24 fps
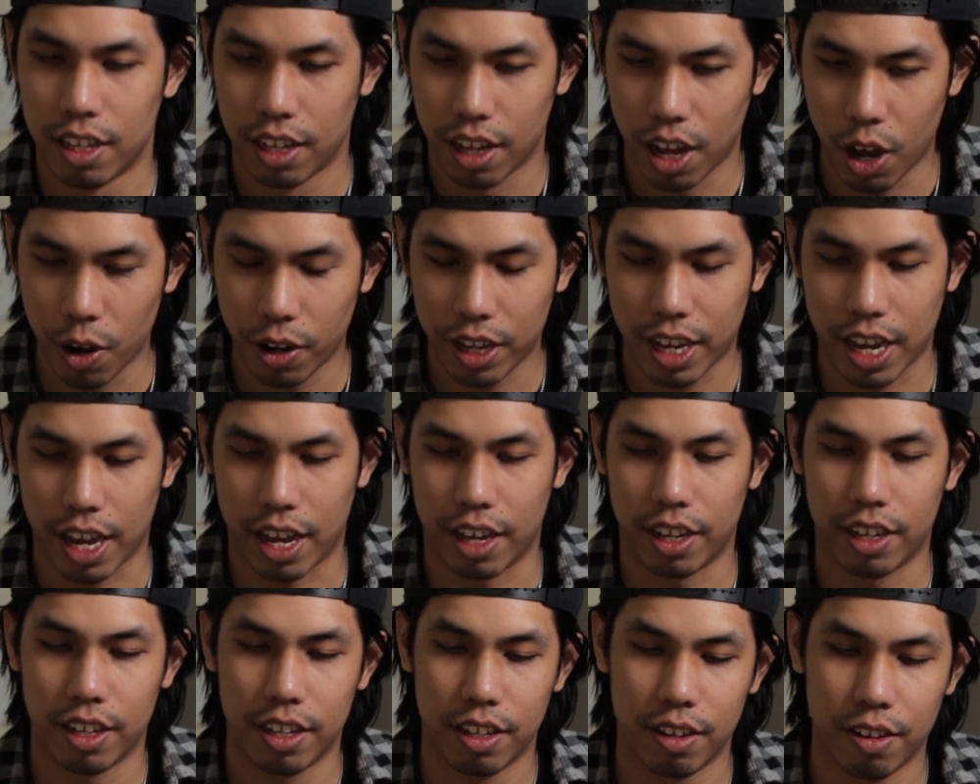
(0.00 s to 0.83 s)

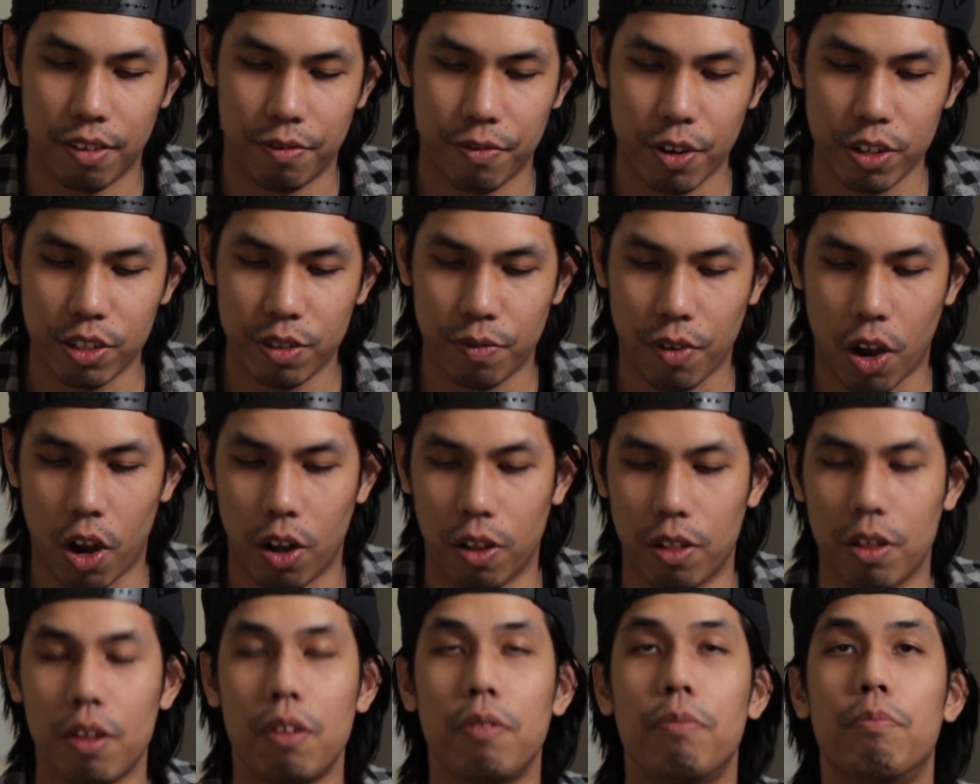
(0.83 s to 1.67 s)
Okay, first of
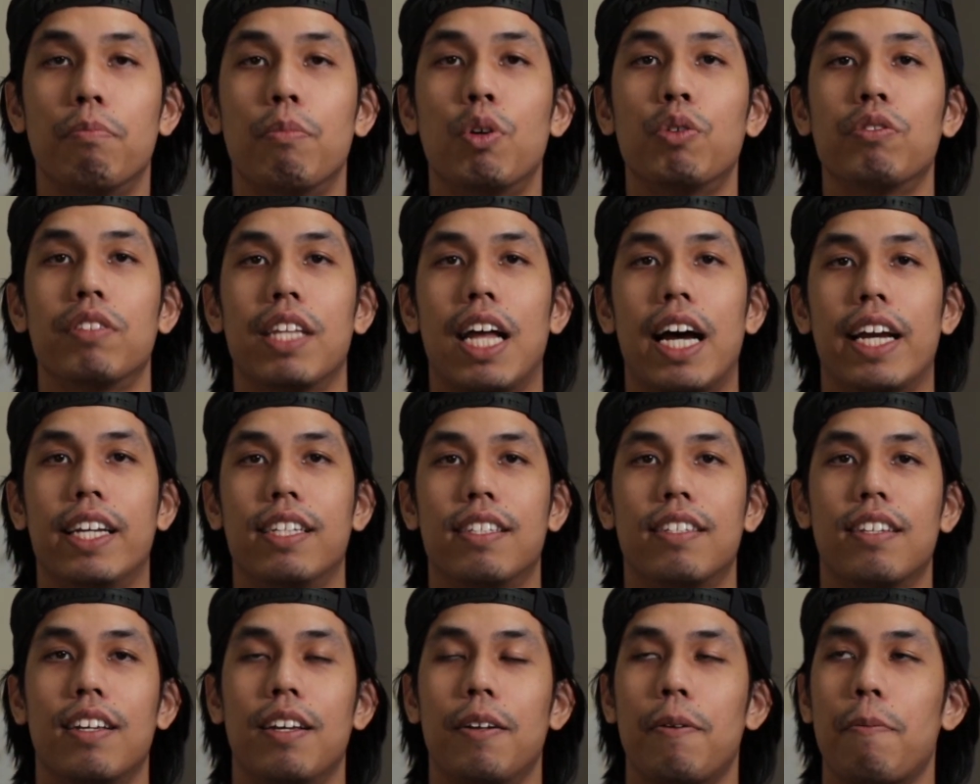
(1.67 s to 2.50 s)
all, Moonlight.